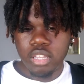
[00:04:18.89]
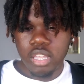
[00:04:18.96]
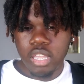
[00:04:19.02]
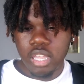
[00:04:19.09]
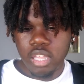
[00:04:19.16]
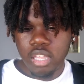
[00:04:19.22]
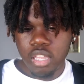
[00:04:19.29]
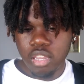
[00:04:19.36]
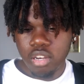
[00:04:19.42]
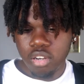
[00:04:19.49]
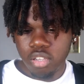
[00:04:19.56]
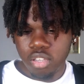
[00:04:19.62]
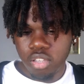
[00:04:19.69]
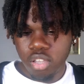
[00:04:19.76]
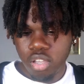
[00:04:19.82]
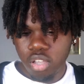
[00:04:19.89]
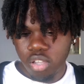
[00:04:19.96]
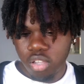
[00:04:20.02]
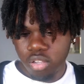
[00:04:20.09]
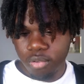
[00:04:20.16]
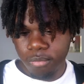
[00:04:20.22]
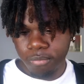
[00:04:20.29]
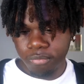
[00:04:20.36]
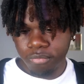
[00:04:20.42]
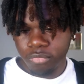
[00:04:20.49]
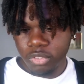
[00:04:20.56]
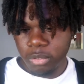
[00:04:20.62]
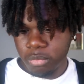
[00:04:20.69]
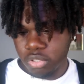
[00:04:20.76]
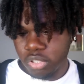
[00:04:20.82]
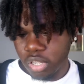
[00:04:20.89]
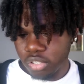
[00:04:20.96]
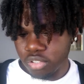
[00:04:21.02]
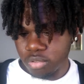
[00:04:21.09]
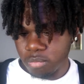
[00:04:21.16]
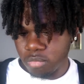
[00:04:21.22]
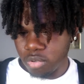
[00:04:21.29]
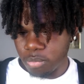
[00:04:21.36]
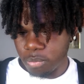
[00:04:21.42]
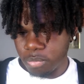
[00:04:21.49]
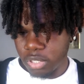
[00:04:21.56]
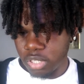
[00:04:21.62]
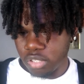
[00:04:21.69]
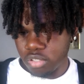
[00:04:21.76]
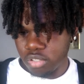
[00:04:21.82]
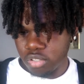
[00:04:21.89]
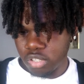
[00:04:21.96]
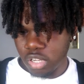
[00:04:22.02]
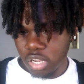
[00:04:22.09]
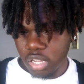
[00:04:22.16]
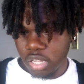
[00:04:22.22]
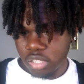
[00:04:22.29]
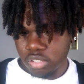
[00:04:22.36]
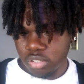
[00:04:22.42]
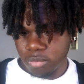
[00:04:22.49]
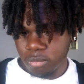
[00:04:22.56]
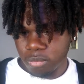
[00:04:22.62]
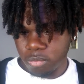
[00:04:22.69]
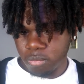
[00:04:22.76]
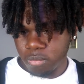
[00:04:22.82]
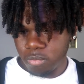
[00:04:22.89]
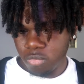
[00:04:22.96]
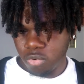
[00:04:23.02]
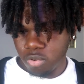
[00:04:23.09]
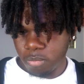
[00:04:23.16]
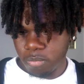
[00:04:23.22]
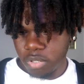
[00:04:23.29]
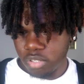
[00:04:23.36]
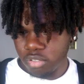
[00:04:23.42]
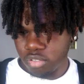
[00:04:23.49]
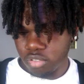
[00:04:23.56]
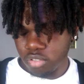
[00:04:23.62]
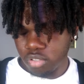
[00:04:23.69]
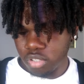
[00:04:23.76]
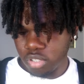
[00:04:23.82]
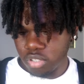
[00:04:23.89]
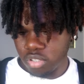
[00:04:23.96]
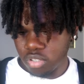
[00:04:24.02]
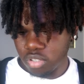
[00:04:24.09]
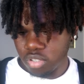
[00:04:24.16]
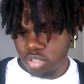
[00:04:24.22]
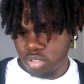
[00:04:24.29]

And I'm gonna show y'all some more pictures. I got some more pictures in here.